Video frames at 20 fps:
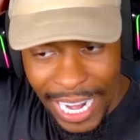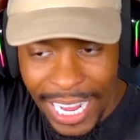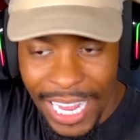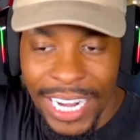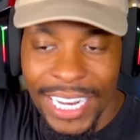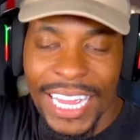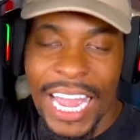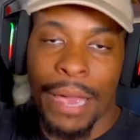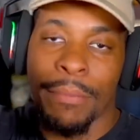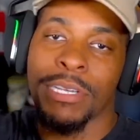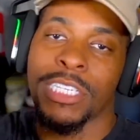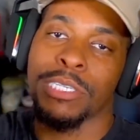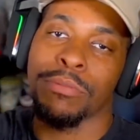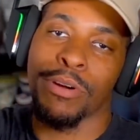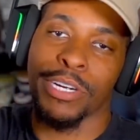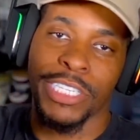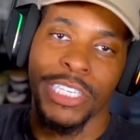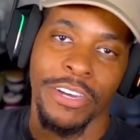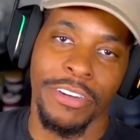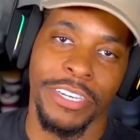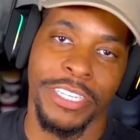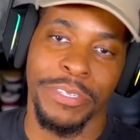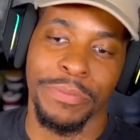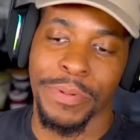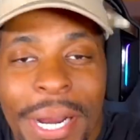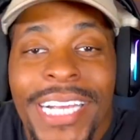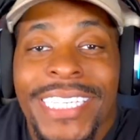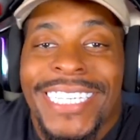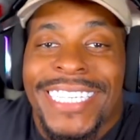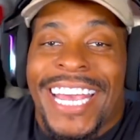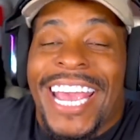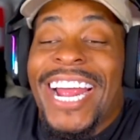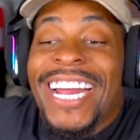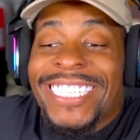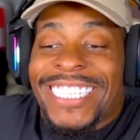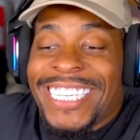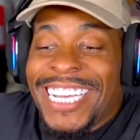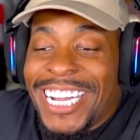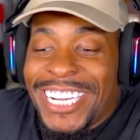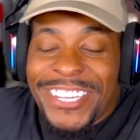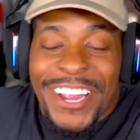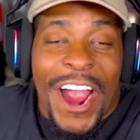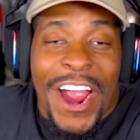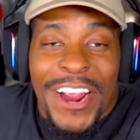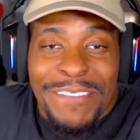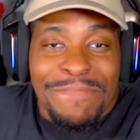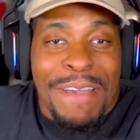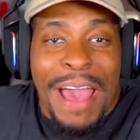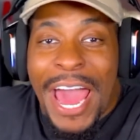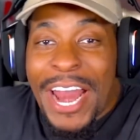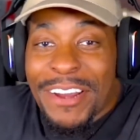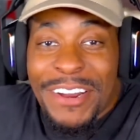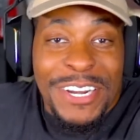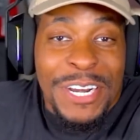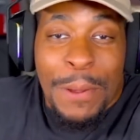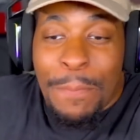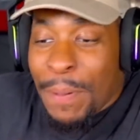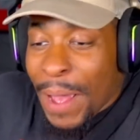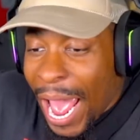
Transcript: They could have gave me some more tokens. But it's a guaranteed dark matter in the